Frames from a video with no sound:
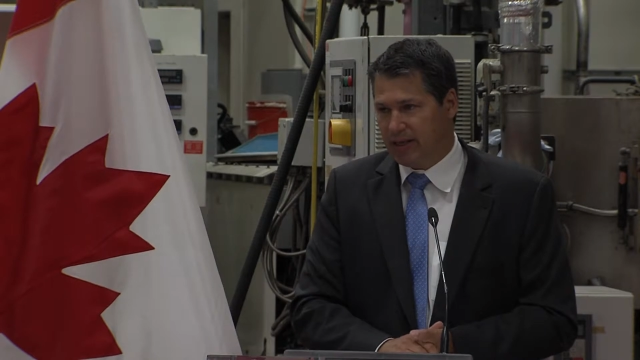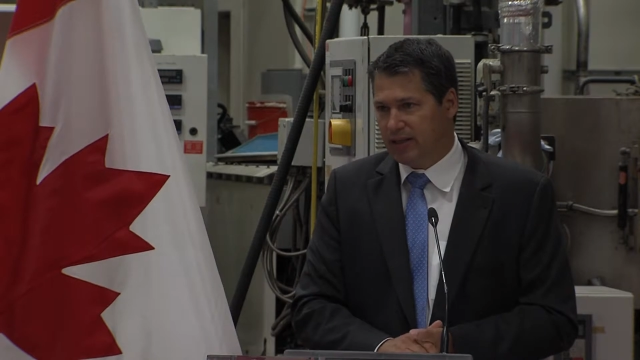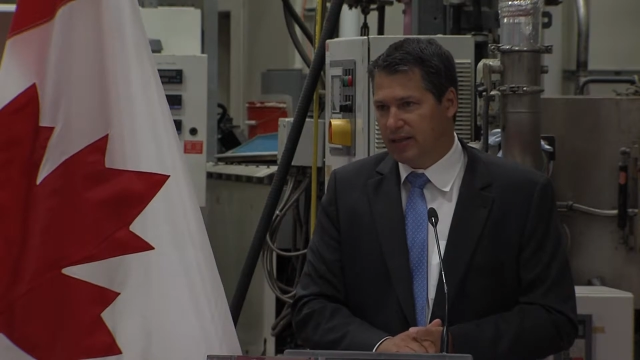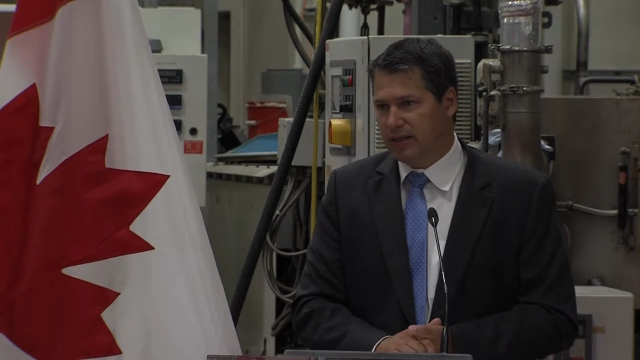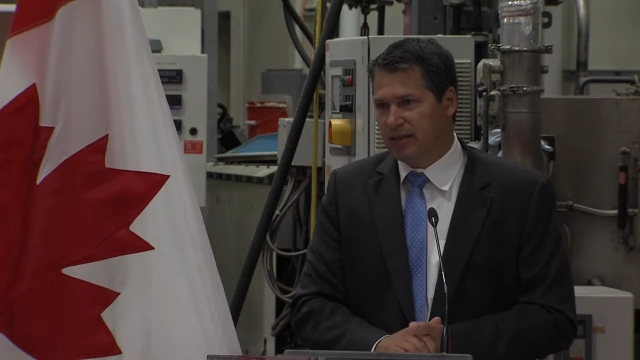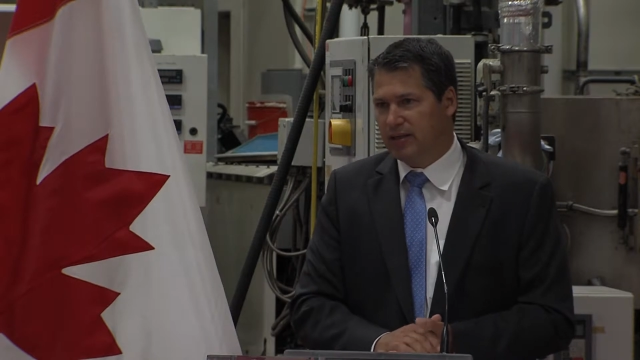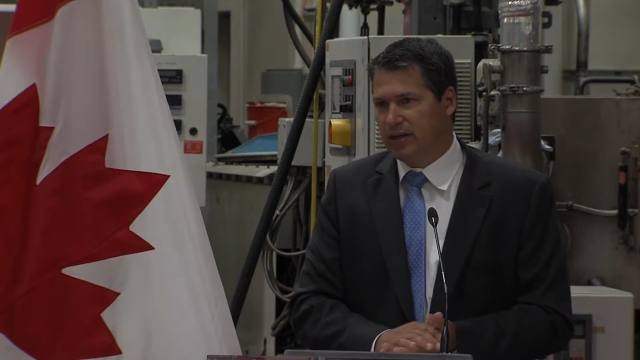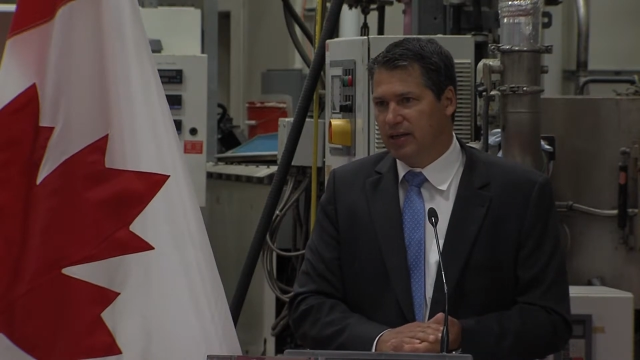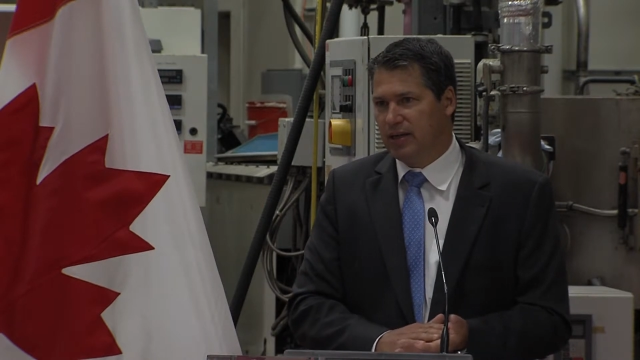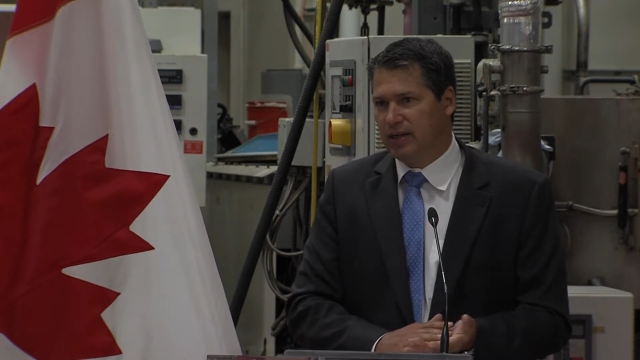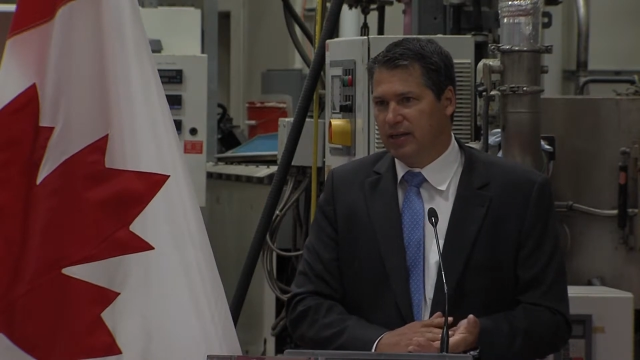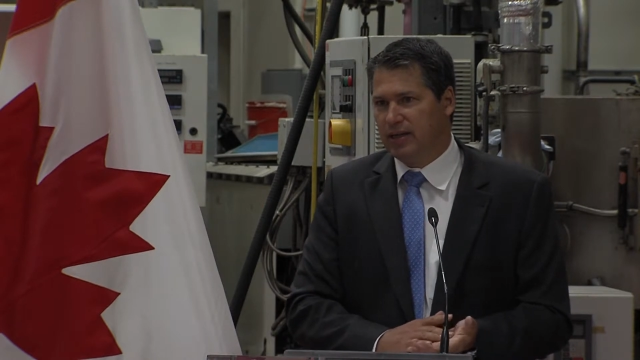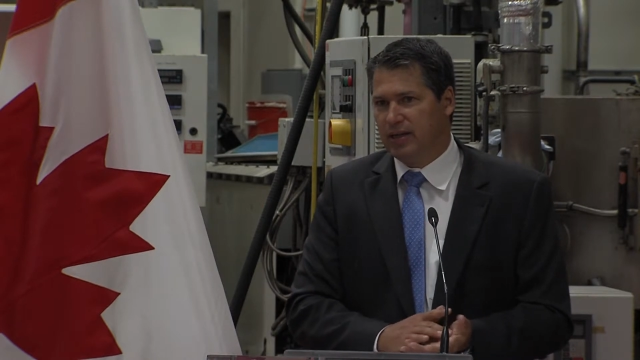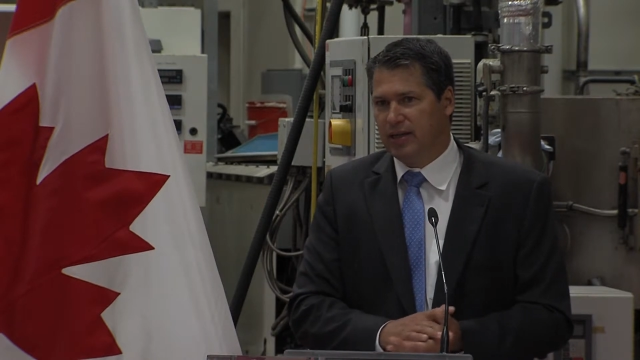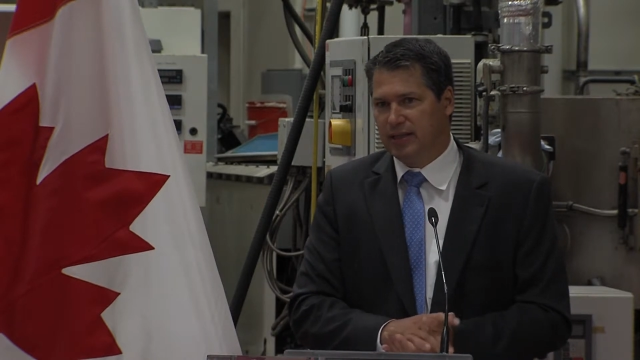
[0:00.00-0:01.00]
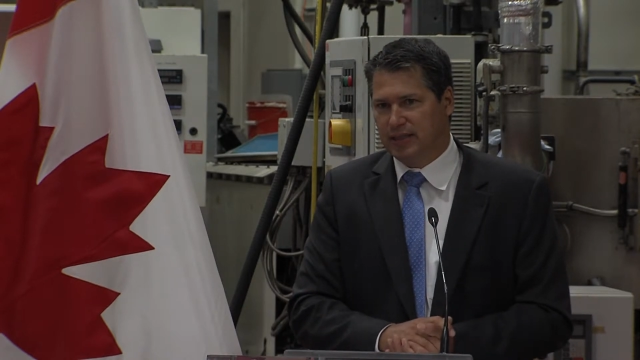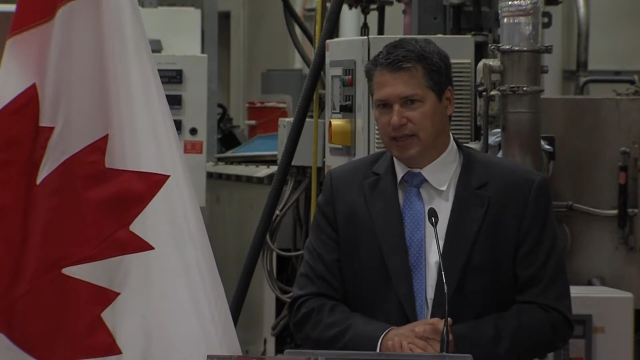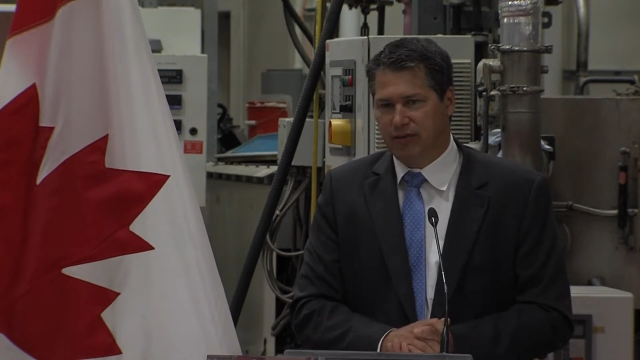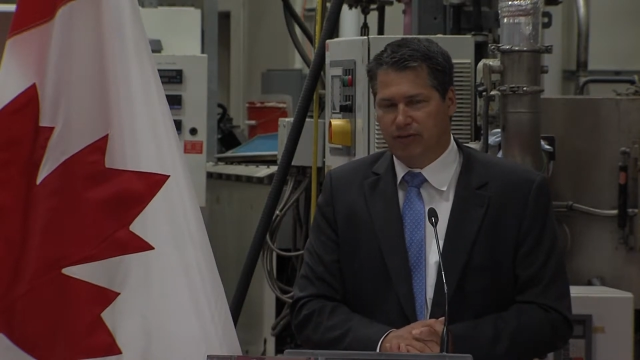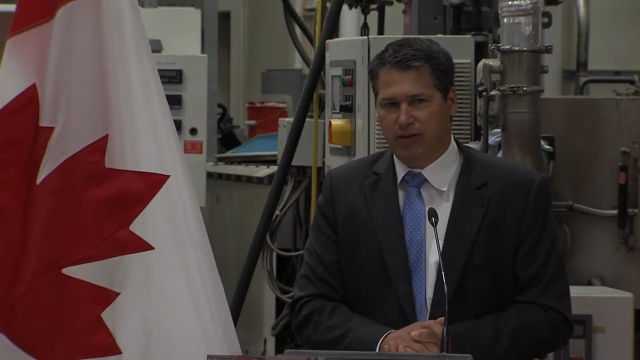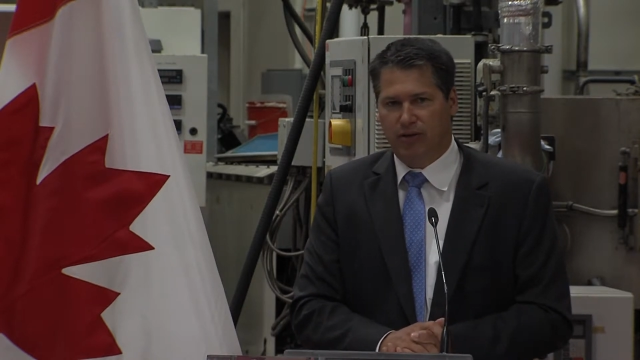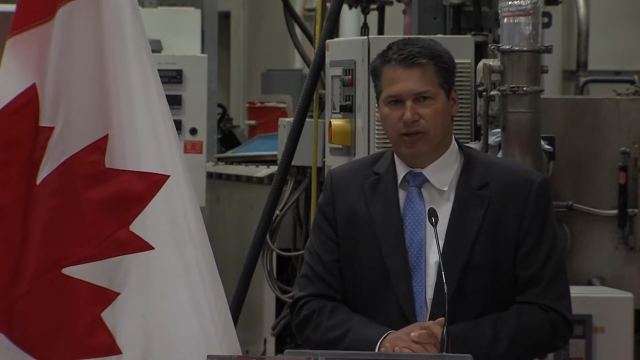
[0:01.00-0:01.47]
that's
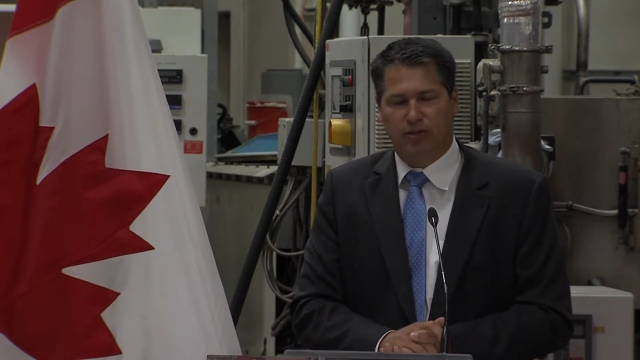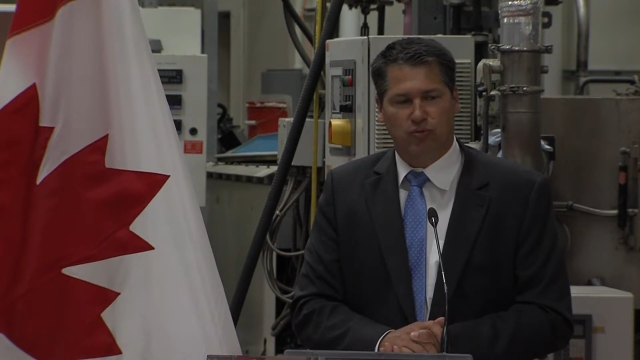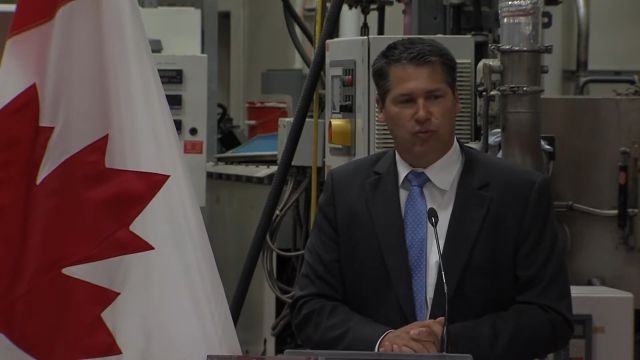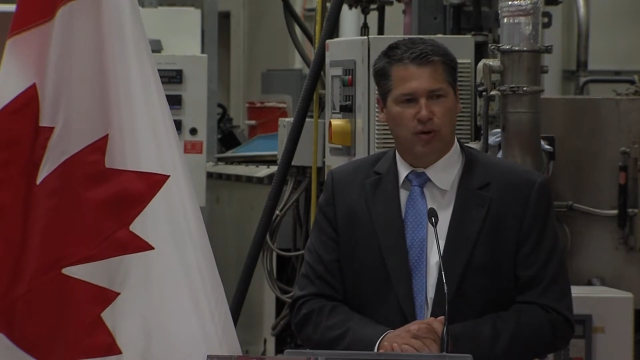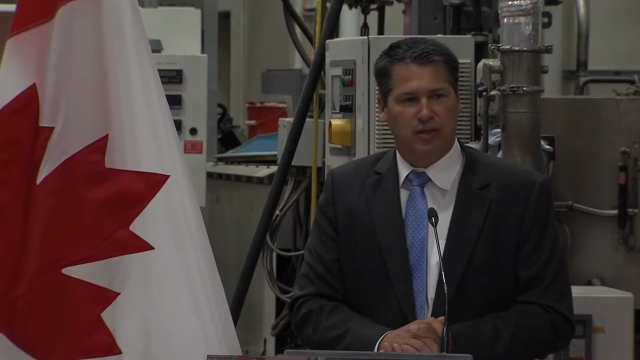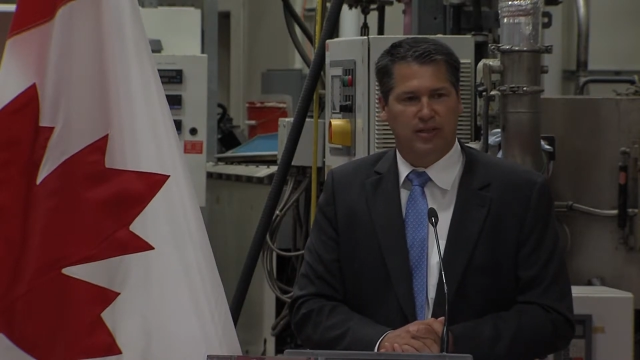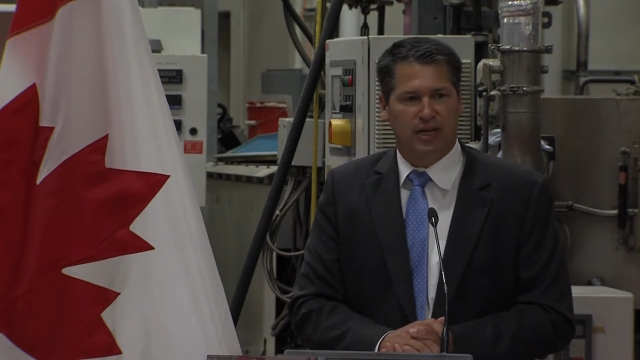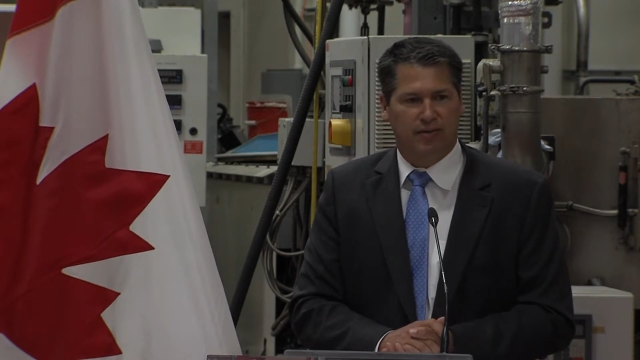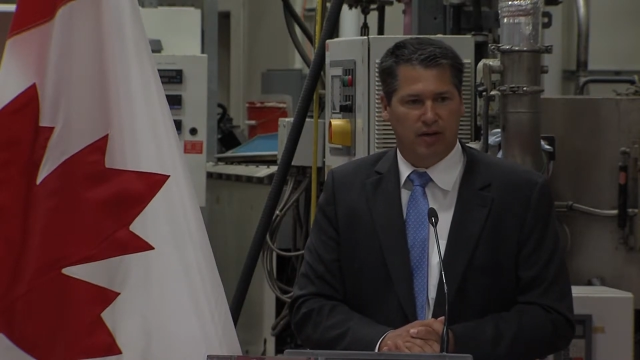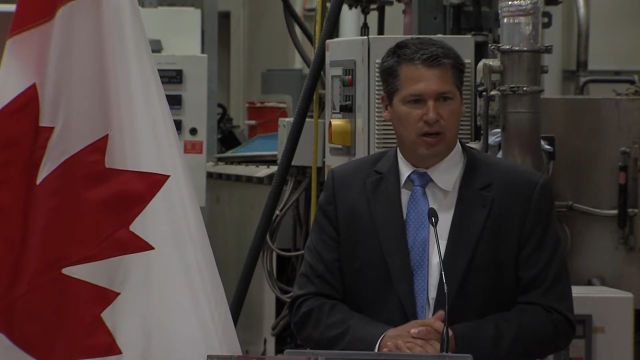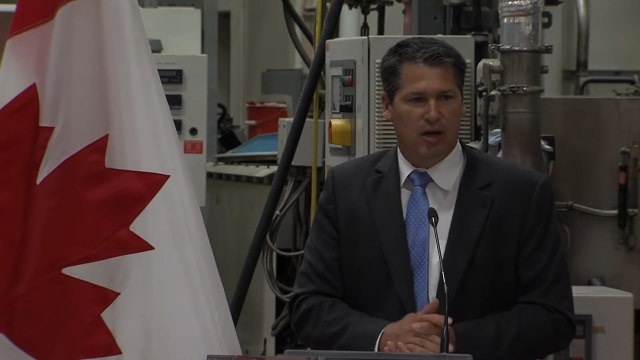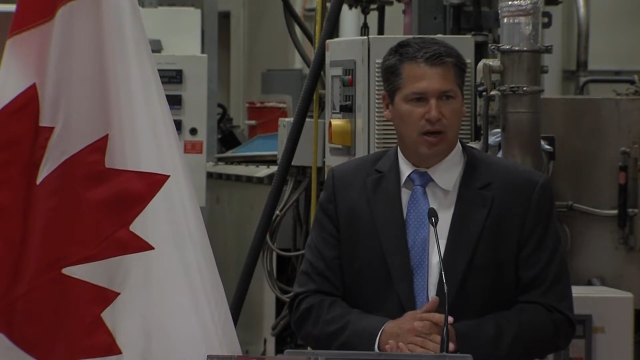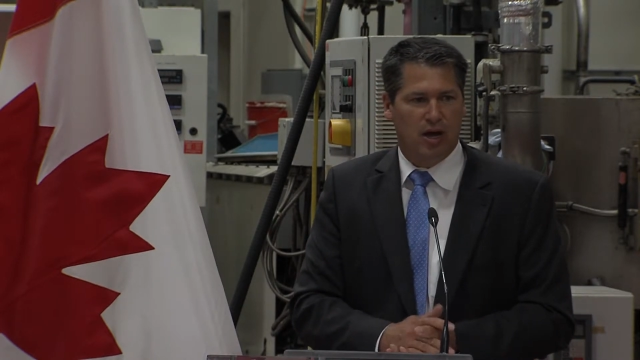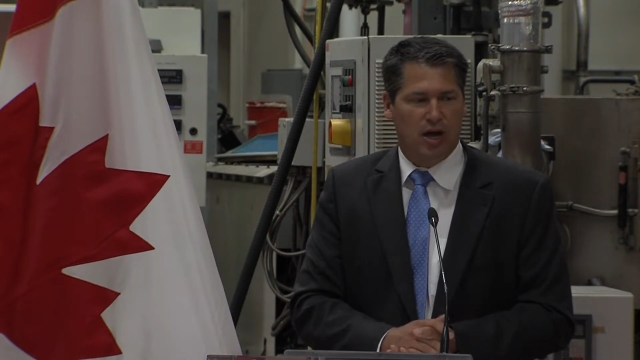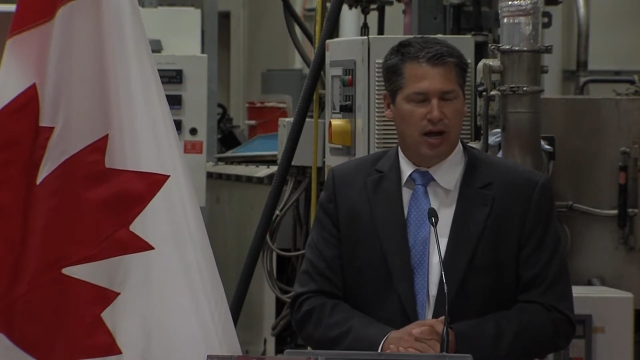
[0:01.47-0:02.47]
out there that wants to have